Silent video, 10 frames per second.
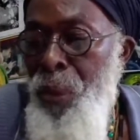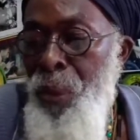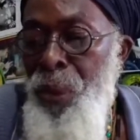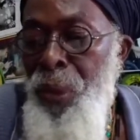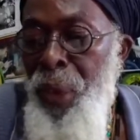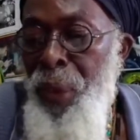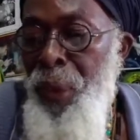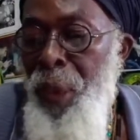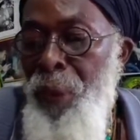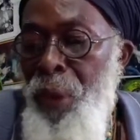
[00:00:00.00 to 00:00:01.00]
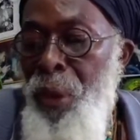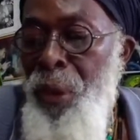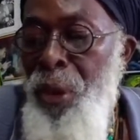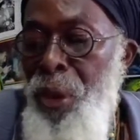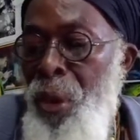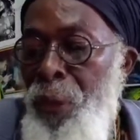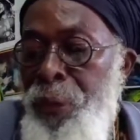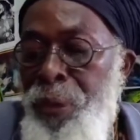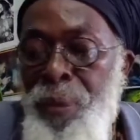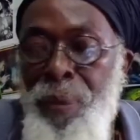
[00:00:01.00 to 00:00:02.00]
who says, "I've learned
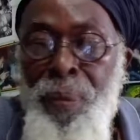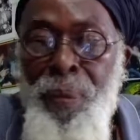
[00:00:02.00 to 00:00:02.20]
enough,